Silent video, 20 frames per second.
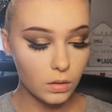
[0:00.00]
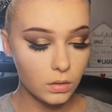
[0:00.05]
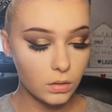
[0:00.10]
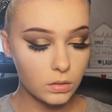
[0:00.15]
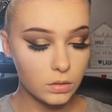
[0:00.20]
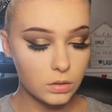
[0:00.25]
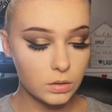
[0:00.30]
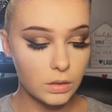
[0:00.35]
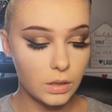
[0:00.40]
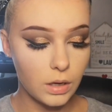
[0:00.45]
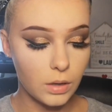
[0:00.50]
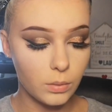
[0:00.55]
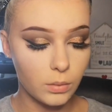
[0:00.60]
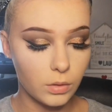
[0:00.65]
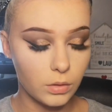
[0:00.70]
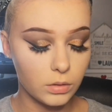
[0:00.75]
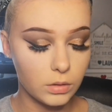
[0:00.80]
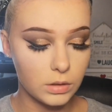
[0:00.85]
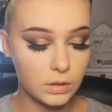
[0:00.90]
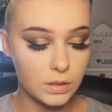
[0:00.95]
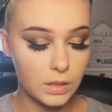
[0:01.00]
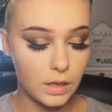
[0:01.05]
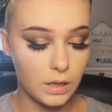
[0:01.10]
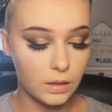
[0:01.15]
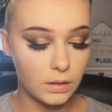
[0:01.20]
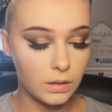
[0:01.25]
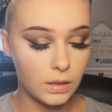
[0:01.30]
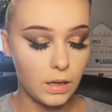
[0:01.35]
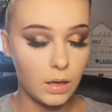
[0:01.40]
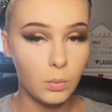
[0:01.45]
So now I'm going to take
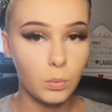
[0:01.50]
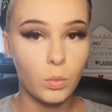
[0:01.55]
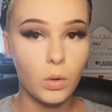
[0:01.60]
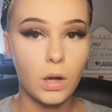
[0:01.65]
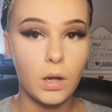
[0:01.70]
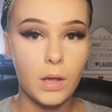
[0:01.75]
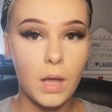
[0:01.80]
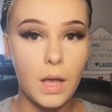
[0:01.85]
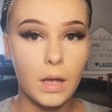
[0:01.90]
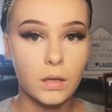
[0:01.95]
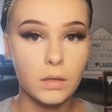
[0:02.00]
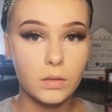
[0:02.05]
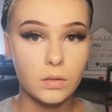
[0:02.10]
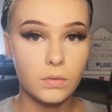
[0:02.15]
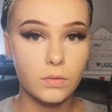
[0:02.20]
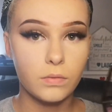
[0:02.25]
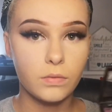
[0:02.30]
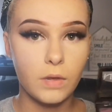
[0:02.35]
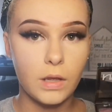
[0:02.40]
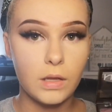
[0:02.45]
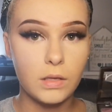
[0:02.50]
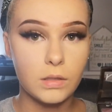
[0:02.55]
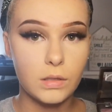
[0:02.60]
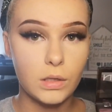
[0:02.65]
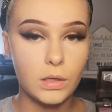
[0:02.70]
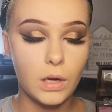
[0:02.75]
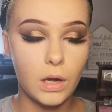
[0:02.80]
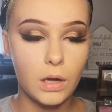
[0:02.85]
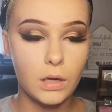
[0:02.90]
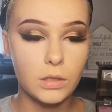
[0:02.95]
the NYX face and
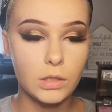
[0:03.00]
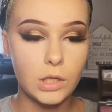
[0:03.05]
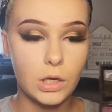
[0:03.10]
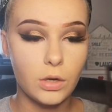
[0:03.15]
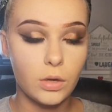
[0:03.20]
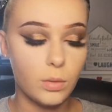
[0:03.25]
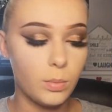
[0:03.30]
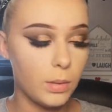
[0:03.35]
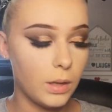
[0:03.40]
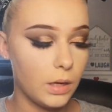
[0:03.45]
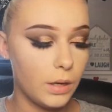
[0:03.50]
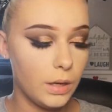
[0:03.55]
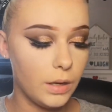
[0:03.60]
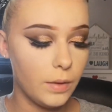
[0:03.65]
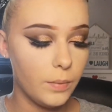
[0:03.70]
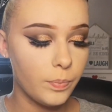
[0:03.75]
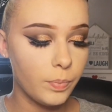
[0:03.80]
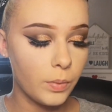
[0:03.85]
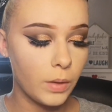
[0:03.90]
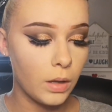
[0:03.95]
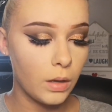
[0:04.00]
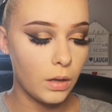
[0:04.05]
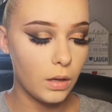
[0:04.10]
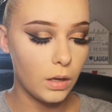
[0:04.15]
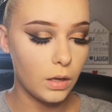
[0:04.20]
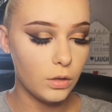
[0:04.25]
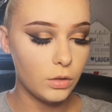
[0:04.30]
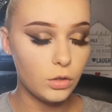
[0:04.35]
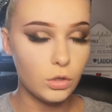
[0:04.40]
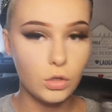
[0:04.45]
eyeshadow palette
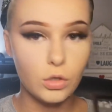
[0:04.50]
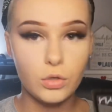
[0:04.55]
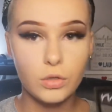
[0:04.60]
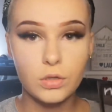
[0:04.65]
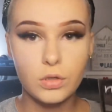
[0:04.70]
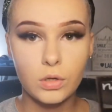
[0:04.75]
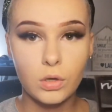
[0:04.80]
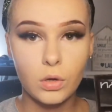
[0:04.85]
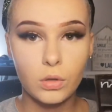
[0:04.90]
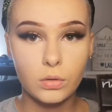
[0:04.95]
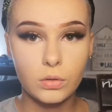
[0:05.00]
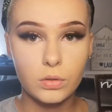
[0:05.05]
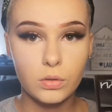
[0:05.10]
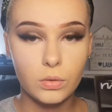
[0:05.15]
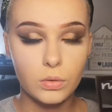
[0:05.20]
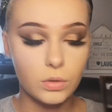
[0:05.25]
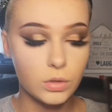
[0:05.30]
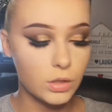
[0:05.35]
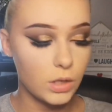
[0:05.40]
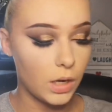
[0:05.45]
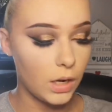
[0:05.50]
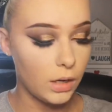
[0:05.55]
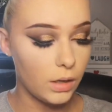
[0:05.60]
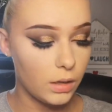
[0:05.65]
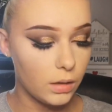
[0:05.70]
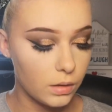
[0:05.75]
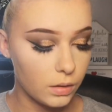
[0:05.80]
and use the contour shade.